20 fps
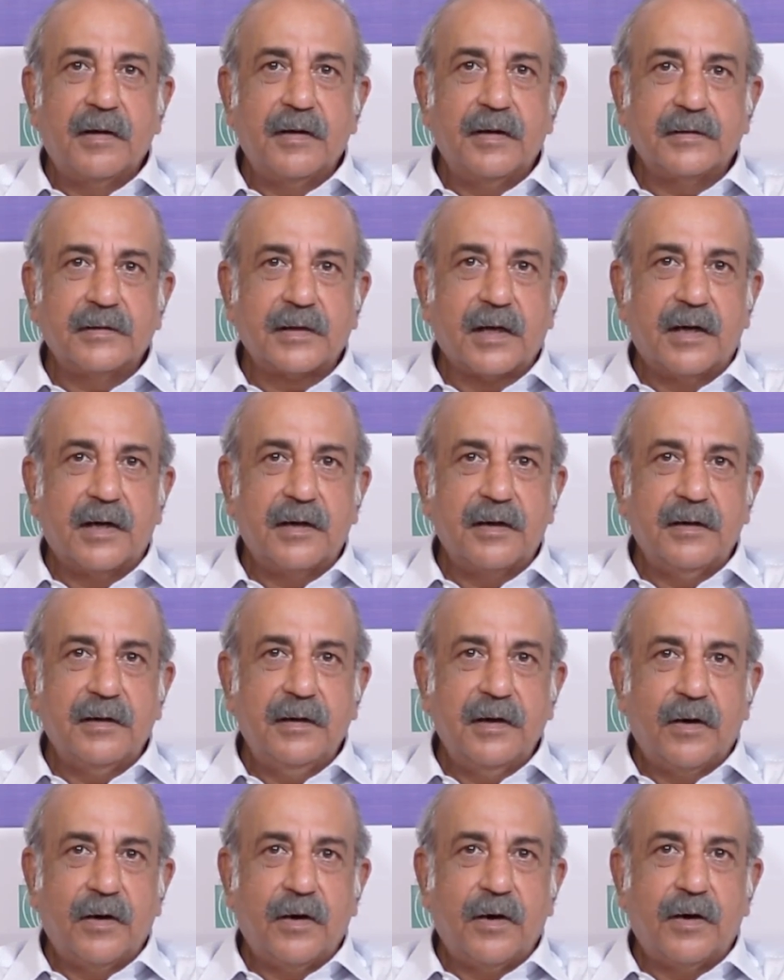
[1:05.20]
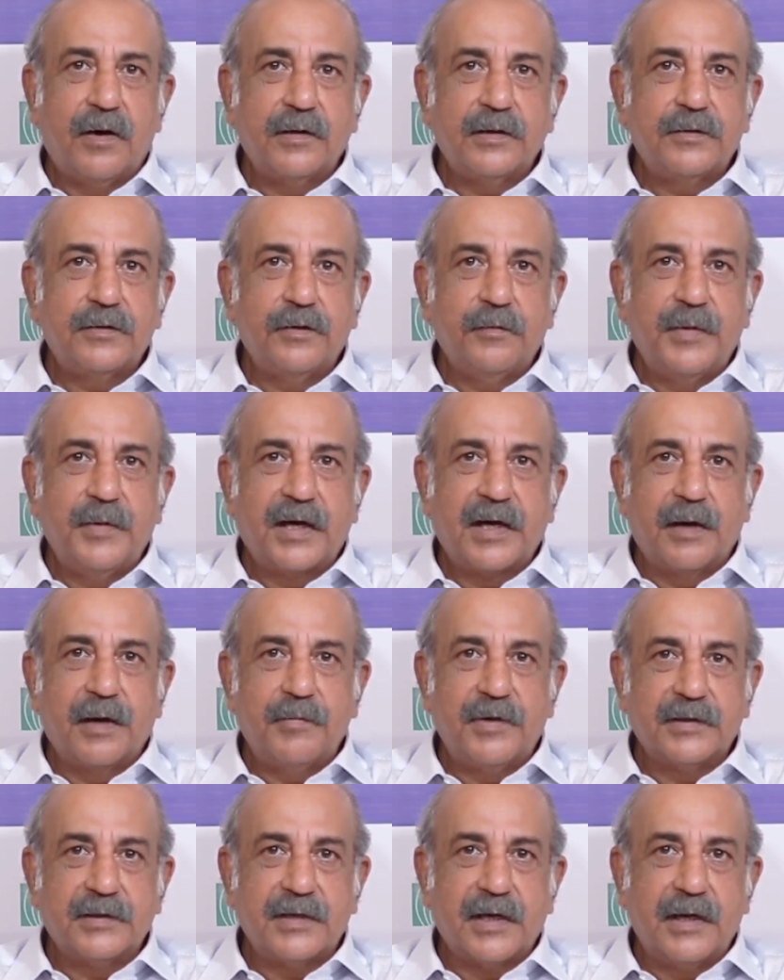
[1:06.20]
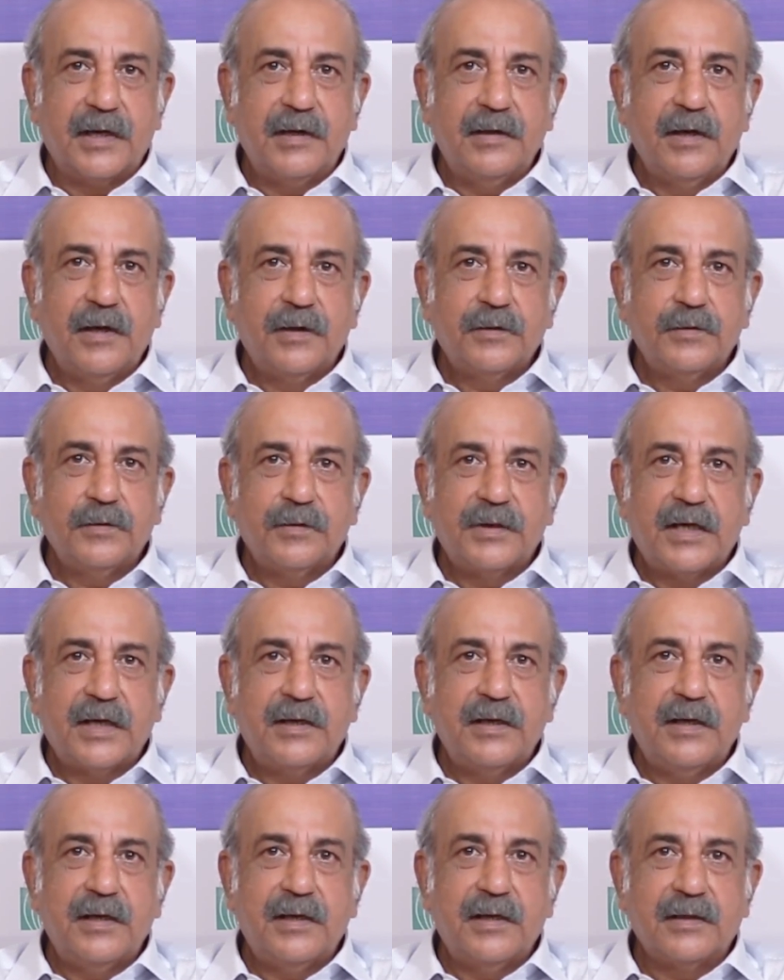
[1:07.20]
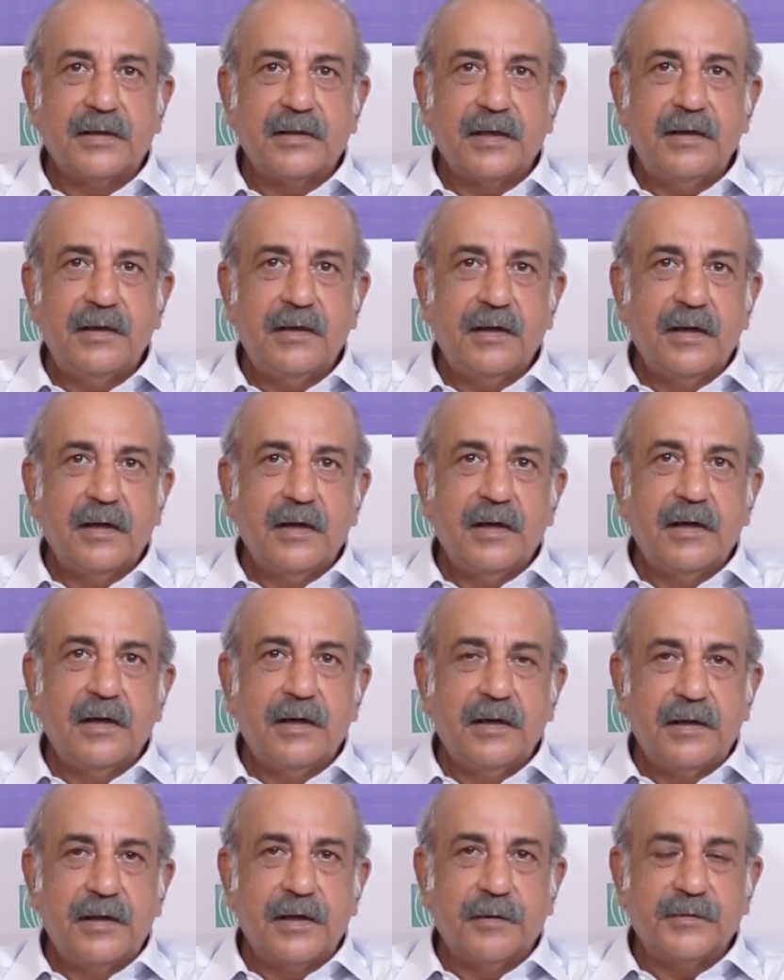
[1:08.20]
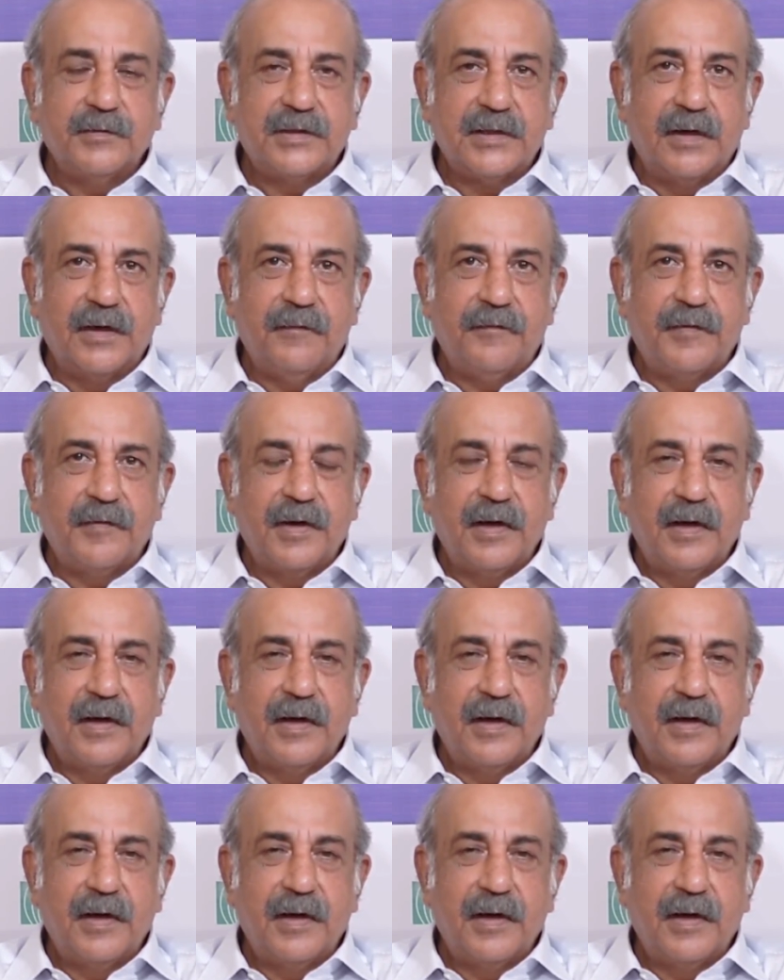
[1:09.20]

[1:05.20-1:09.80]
discarded or should be kept aside so that he doesn't hurt himself.